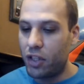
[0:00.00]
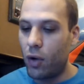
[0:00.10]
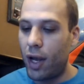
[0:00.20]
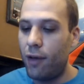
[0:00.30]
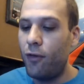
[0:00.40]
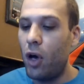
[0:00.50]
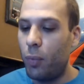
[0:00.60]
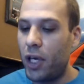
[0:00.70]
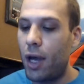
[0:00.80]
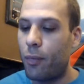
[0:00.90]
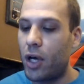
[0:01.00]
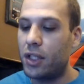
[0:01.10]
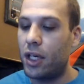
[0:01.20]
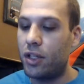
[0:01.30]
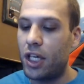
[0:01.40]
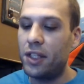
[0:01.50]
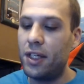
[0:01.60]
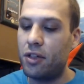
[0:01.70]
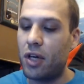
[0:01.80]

So NFLPA President J.C.